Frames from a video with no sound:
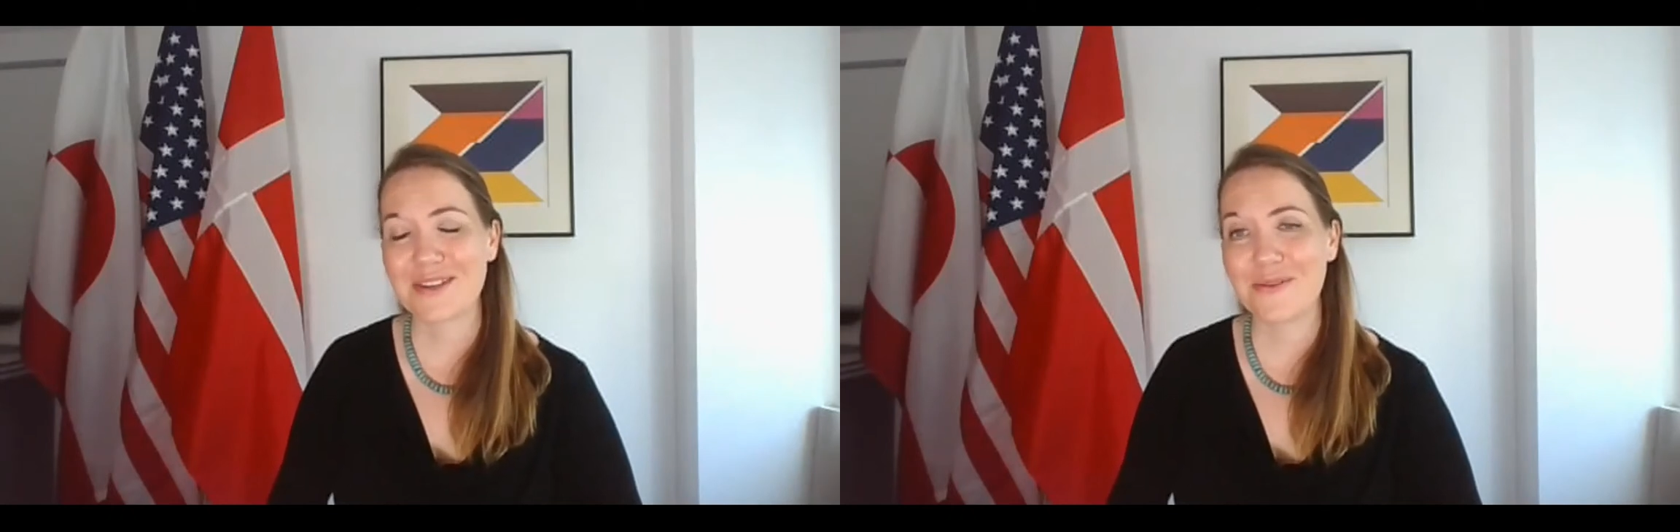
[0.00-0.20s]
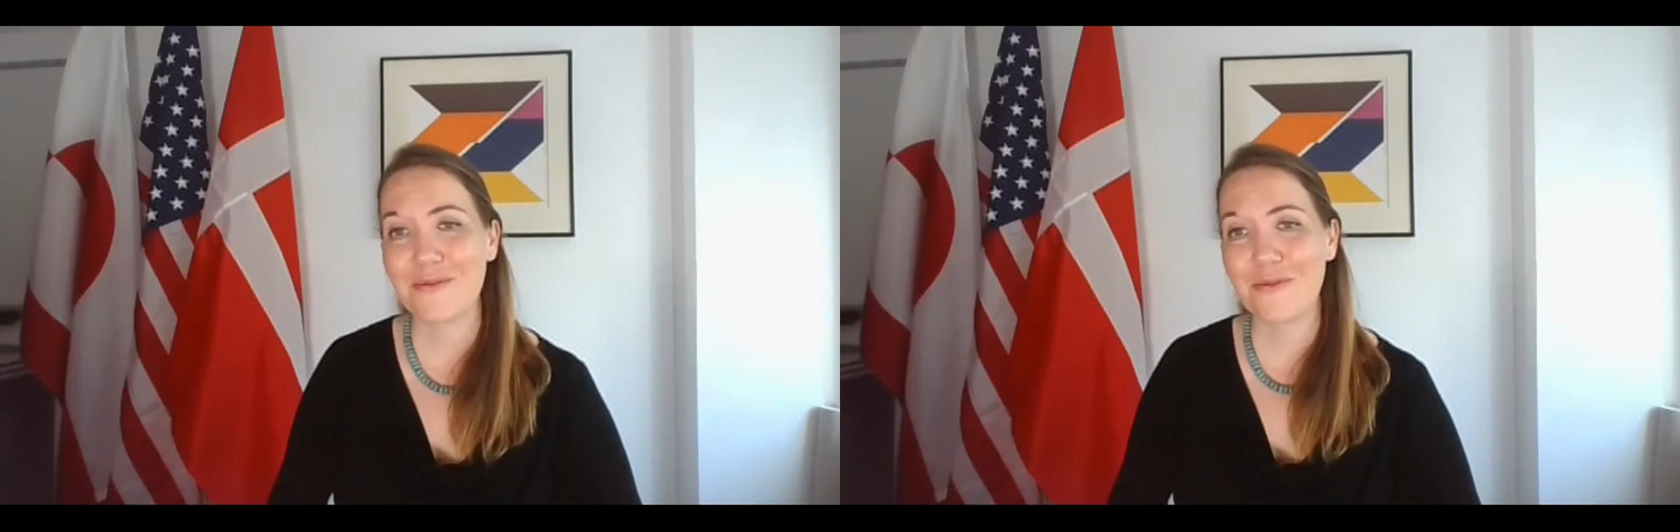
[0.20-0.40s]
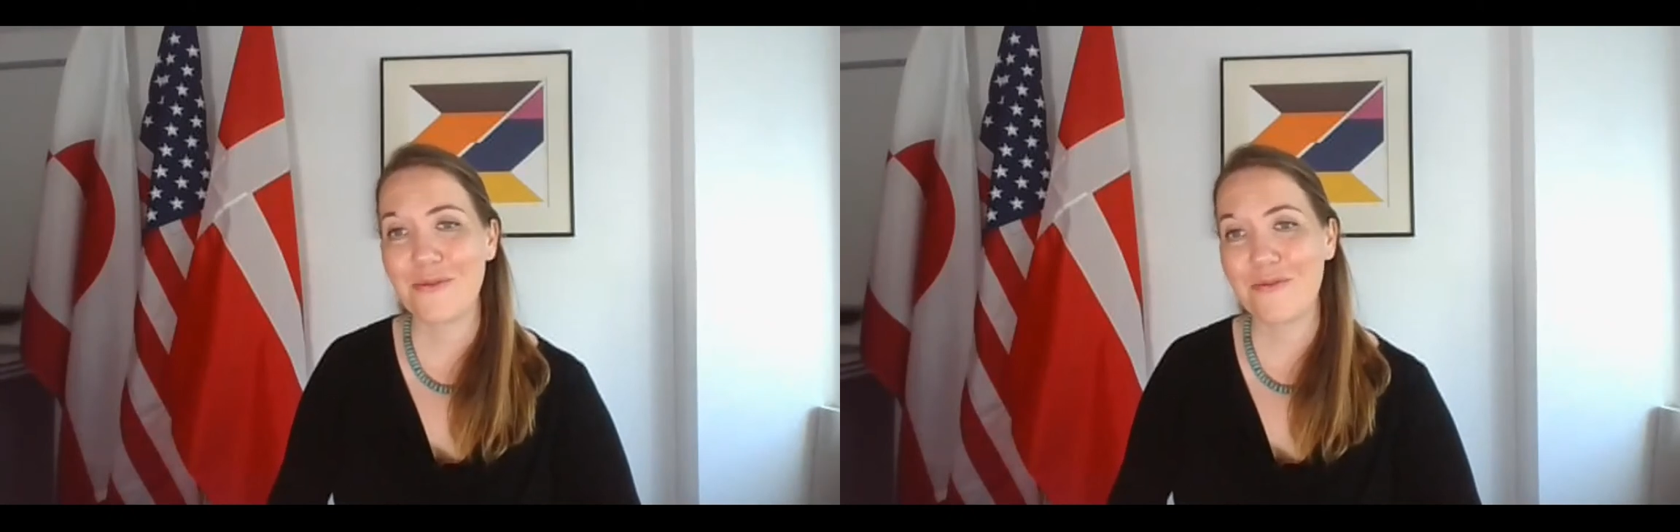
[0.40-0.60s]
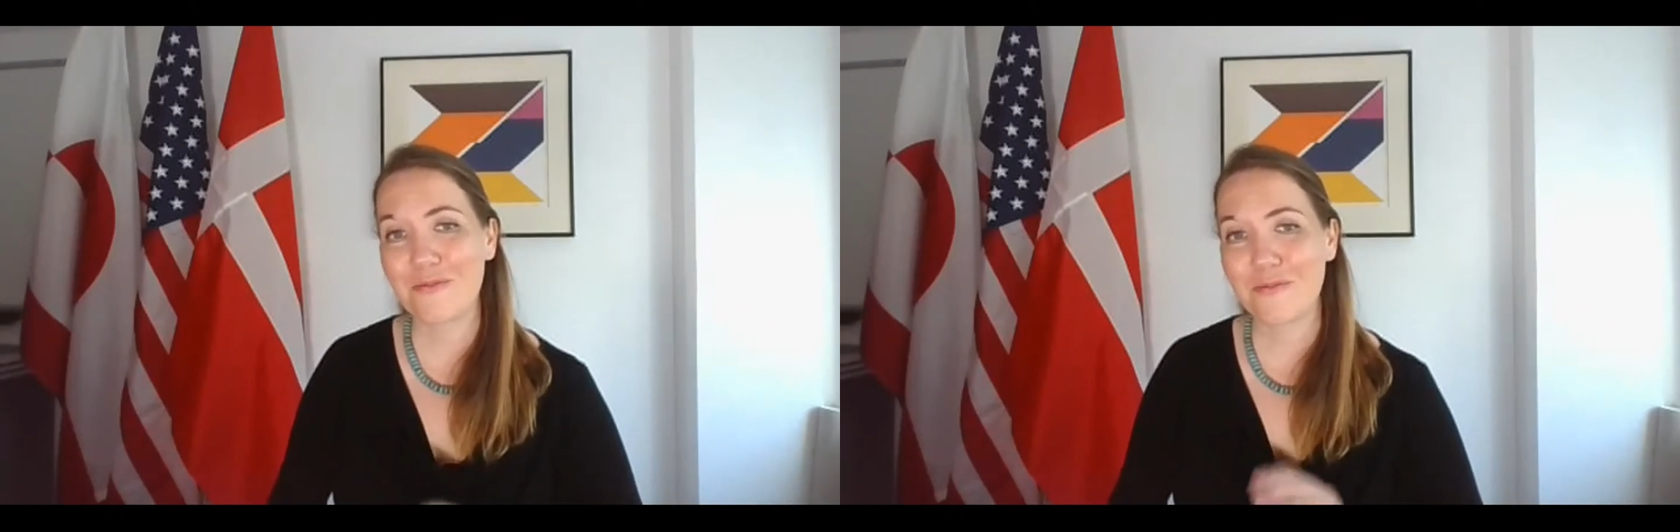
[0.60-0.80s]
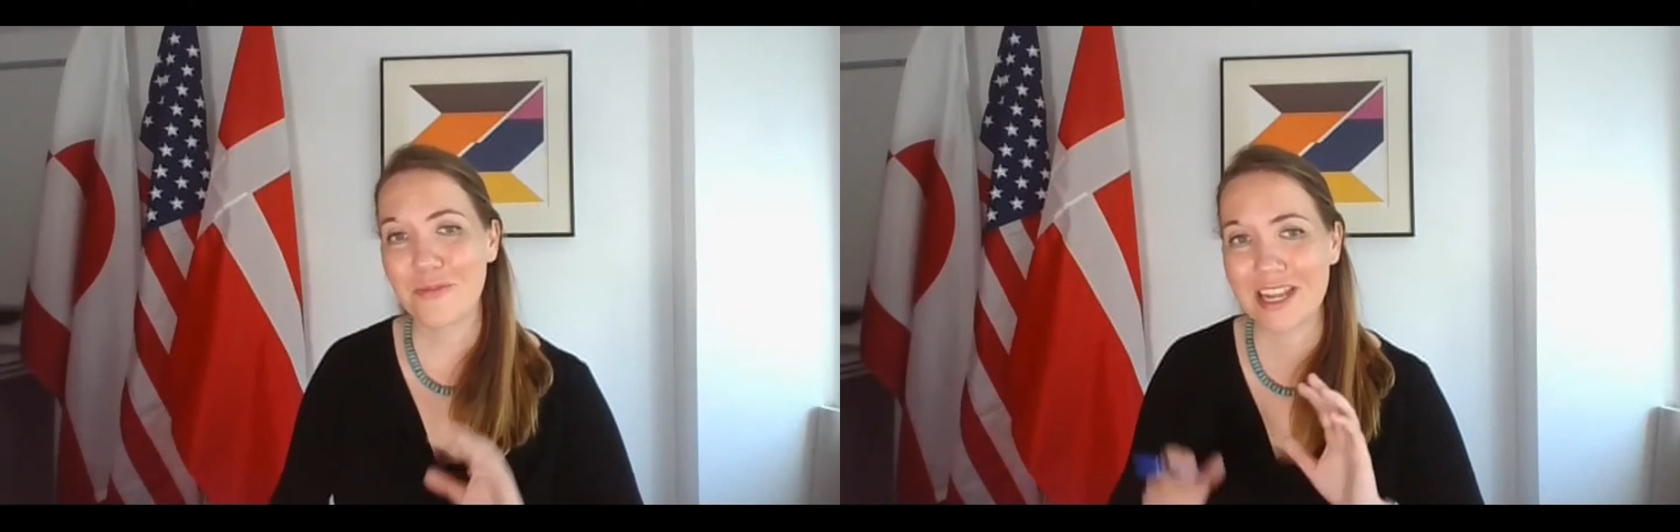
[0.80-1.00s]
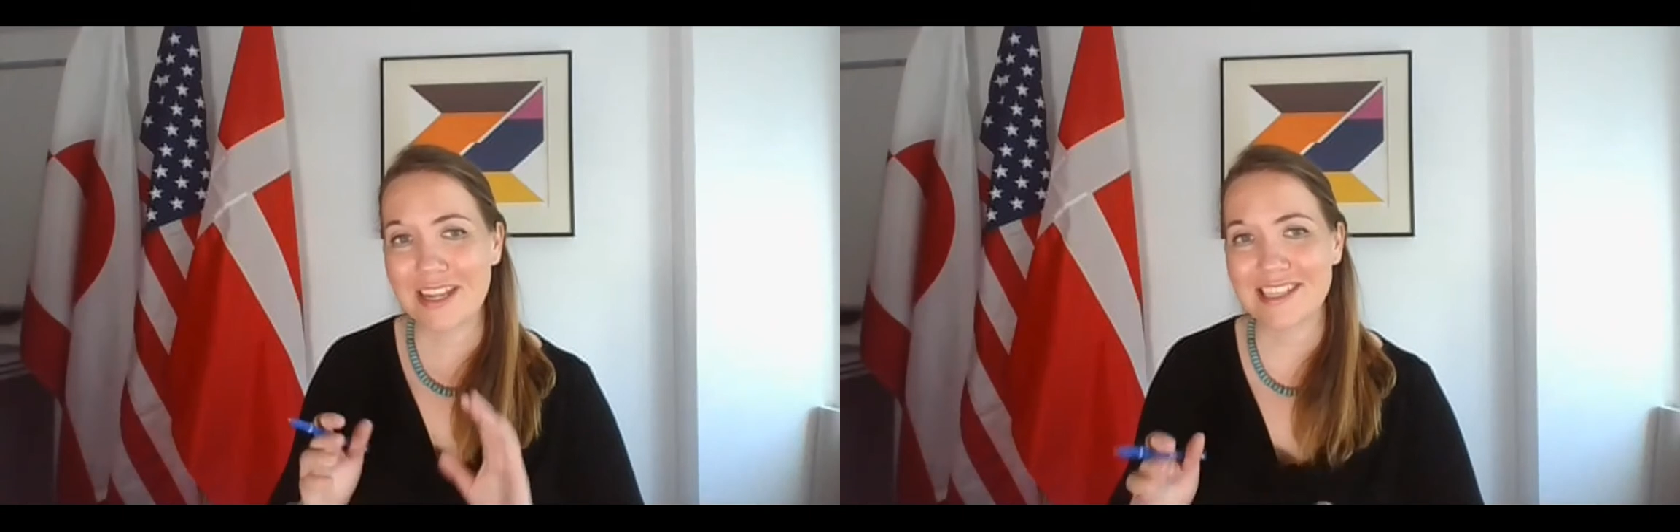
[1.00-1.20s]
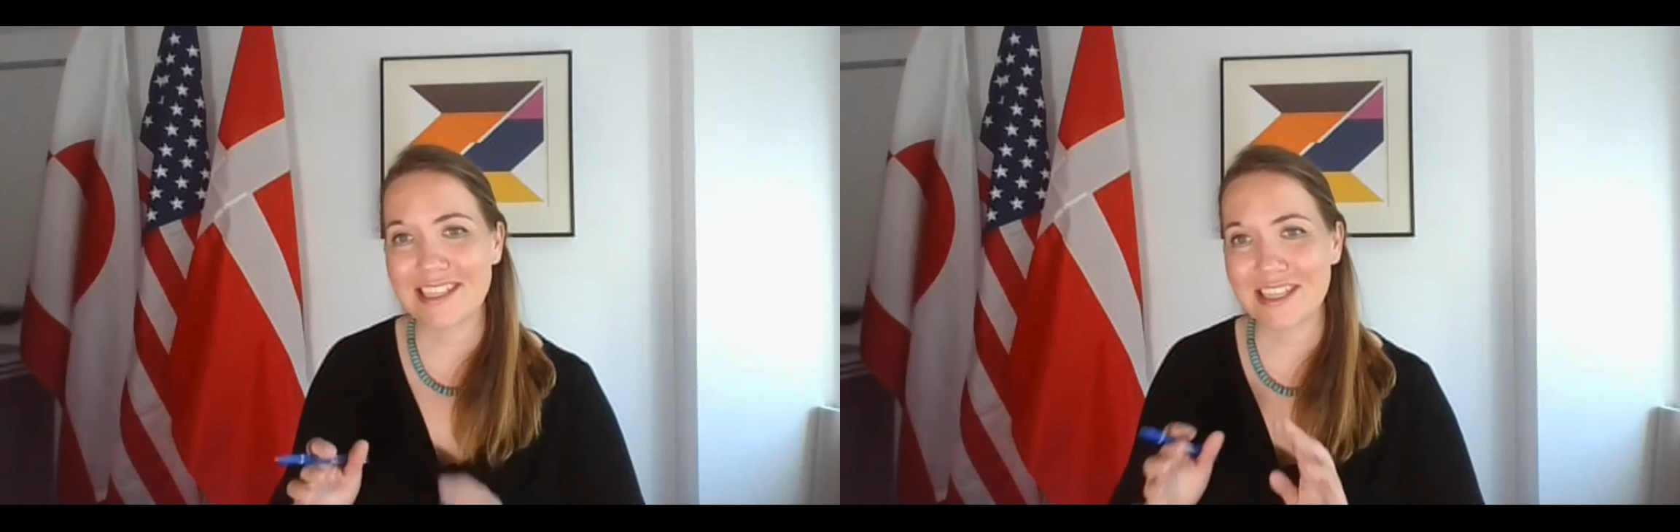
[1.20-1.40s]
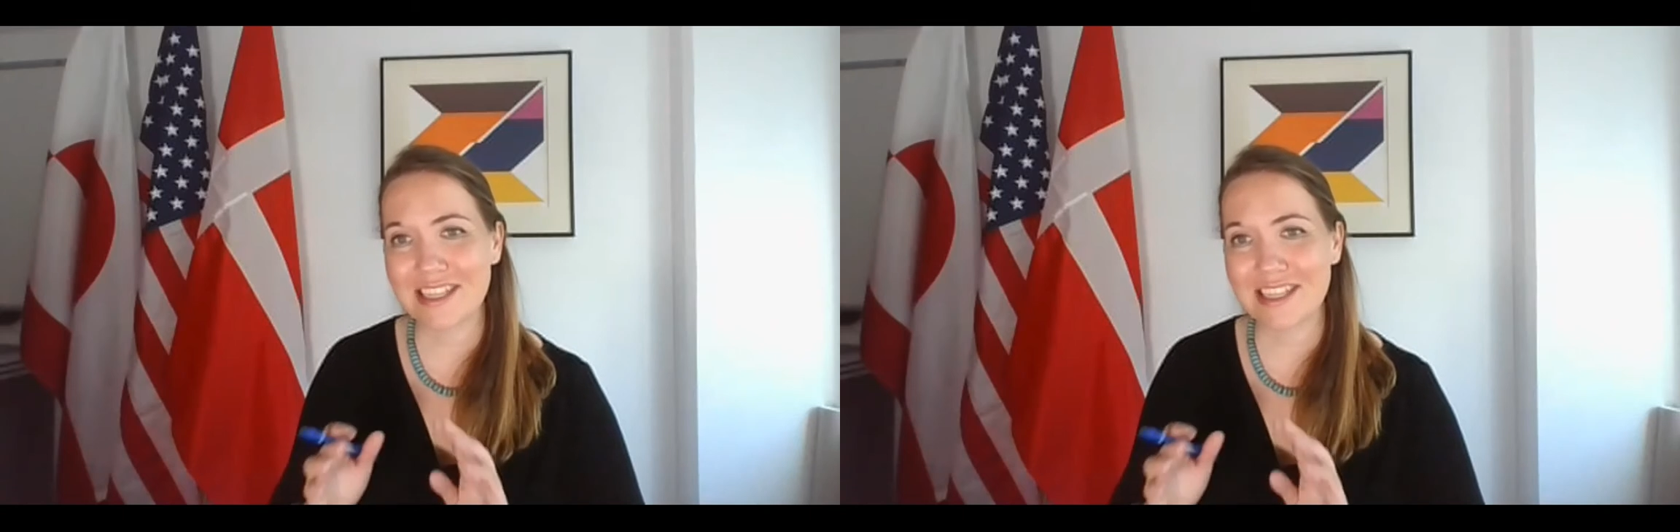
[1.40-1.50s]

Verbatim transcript: So pretty instantly,